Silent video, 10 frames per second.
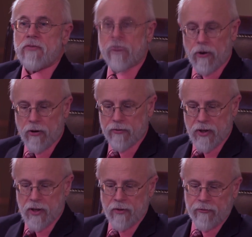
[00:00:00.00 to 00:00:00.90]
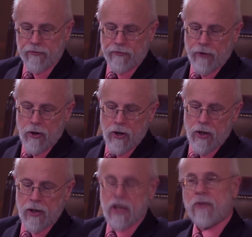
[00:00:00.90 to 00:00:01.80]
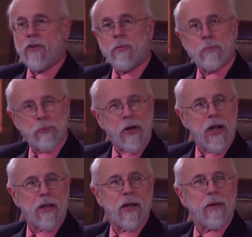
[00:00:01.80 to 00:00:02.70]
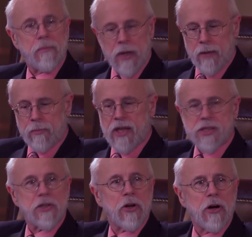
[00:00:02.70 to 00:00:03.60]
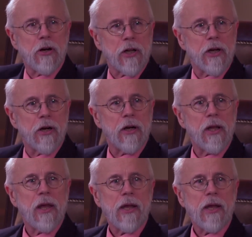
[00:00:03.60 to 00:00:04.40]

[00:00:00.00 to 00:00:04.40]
involved in fur that if you break them, makes it curlier.